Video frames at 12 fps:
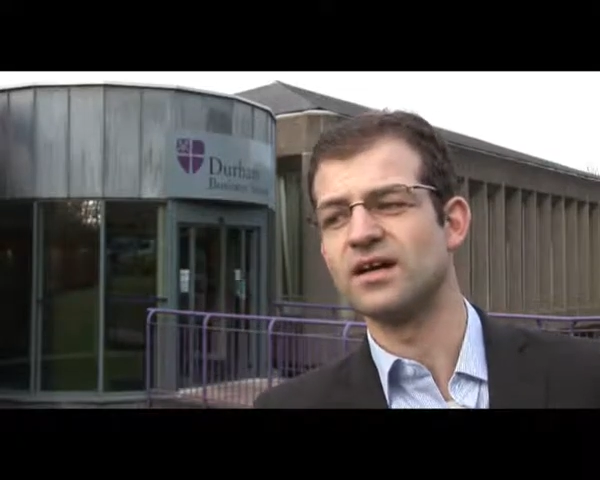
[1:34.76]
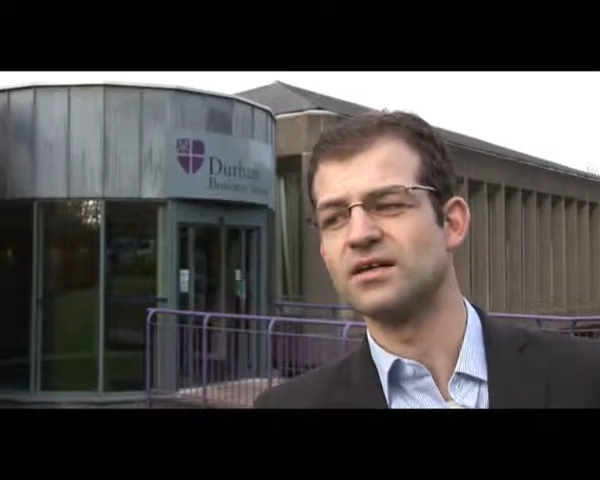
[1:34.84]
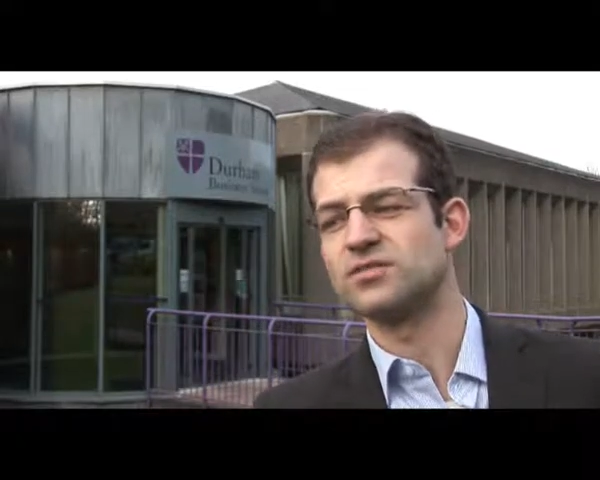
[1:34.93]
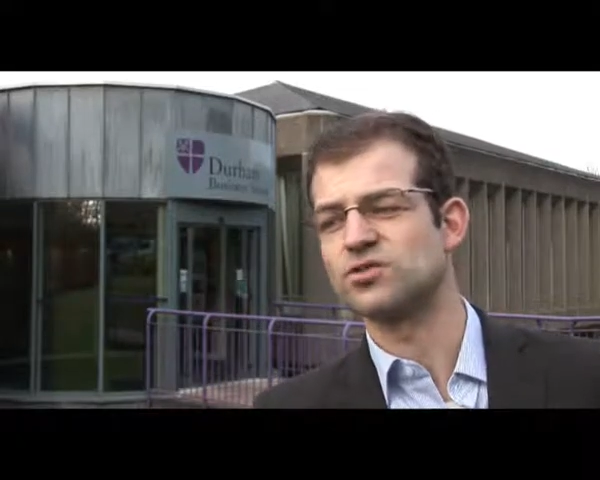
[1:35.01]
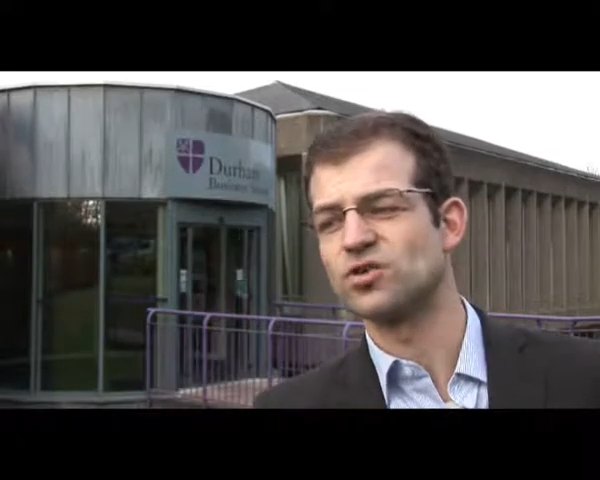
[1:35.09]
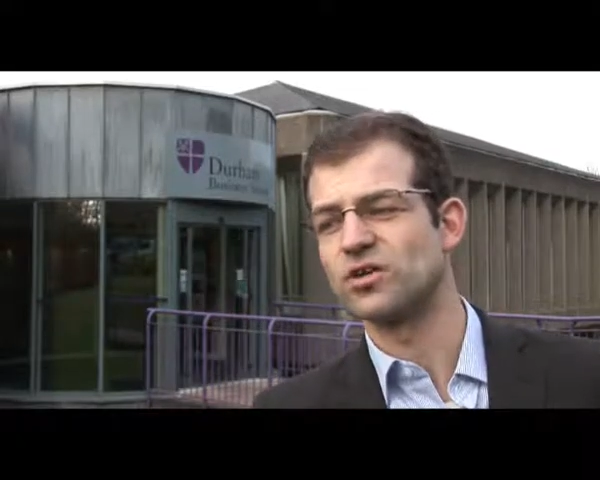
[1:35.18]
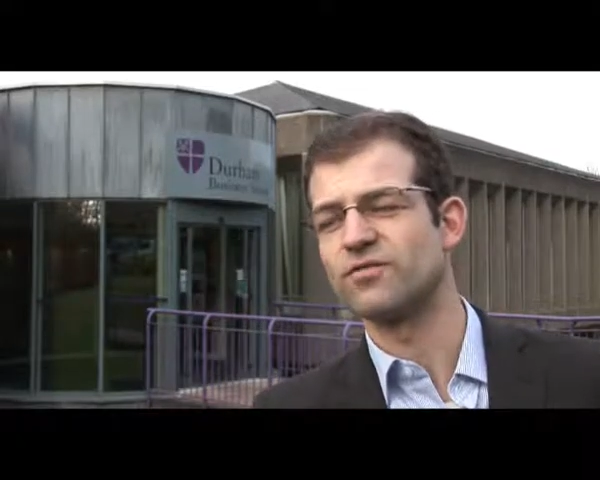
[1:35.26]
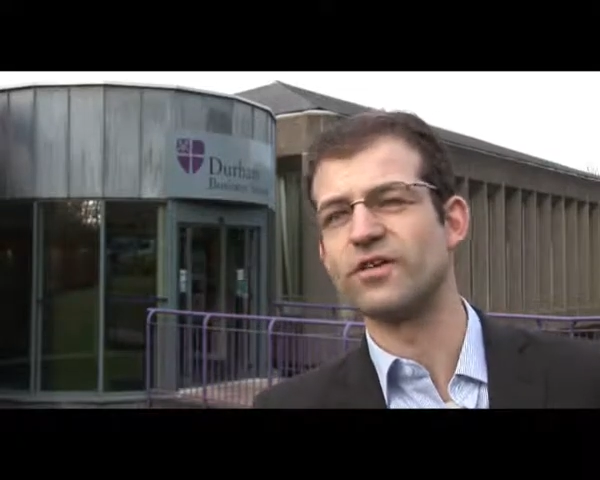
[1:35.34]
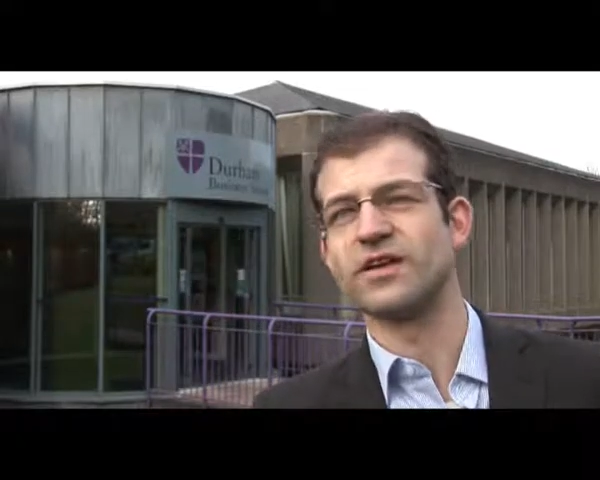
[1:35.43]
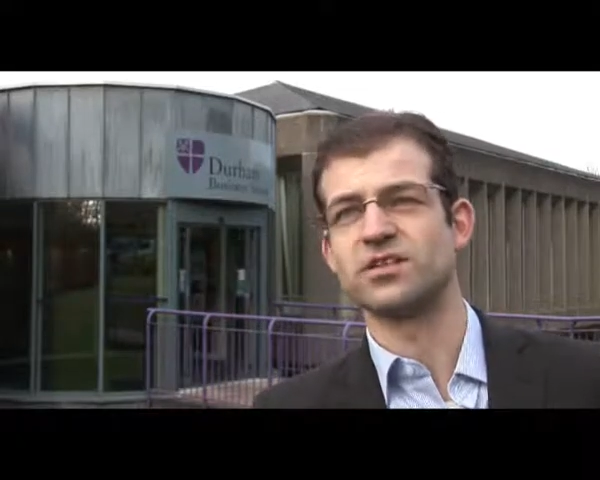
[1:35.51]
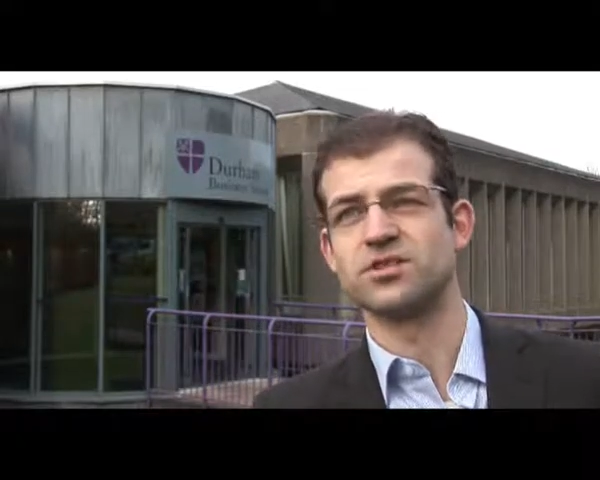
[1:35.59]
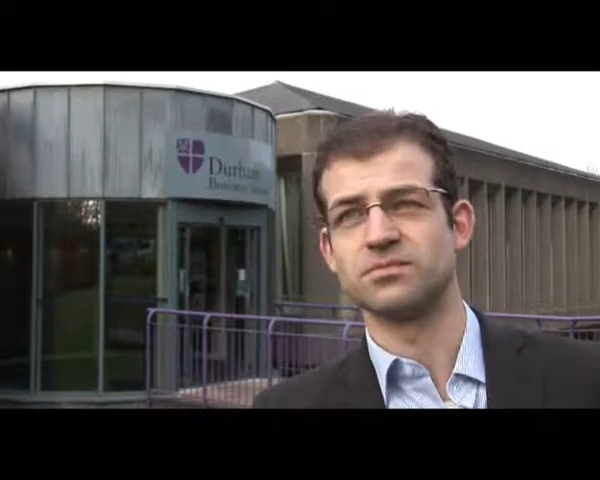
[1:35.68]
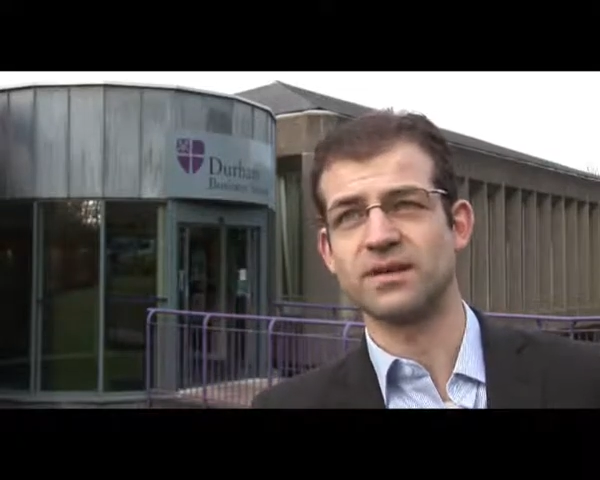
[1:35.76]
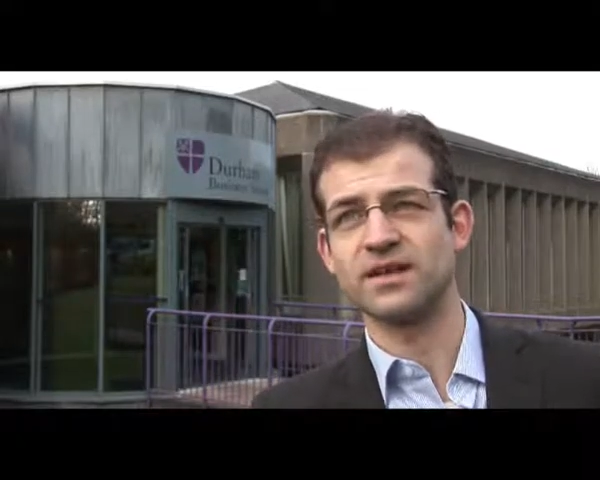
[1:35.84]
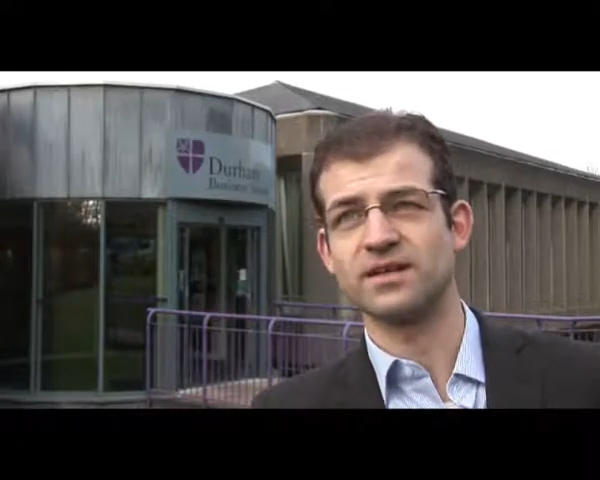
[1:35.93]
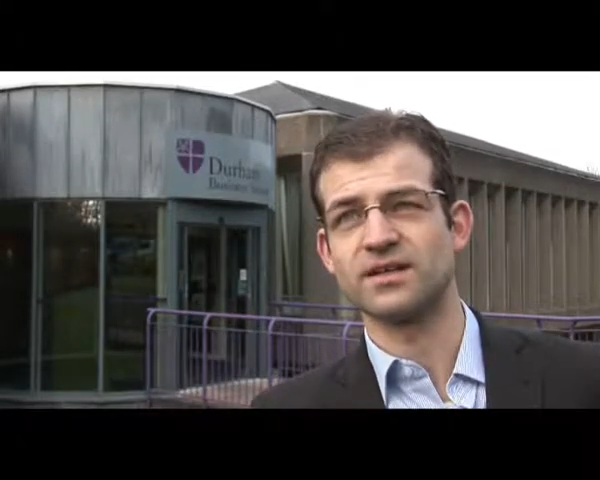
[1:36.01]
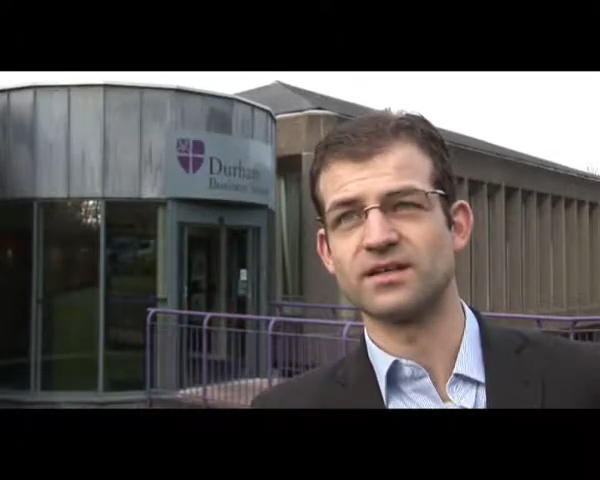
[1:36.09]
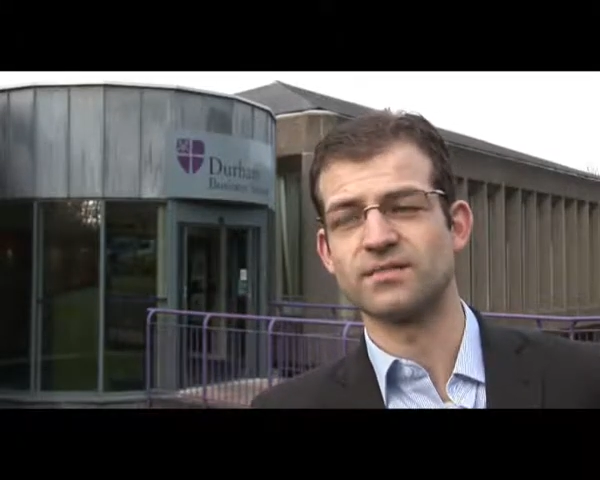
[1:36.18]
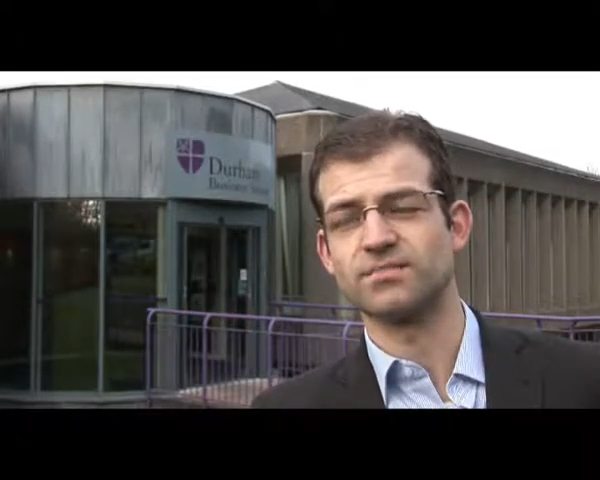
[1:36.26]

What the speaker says: strong financial backing.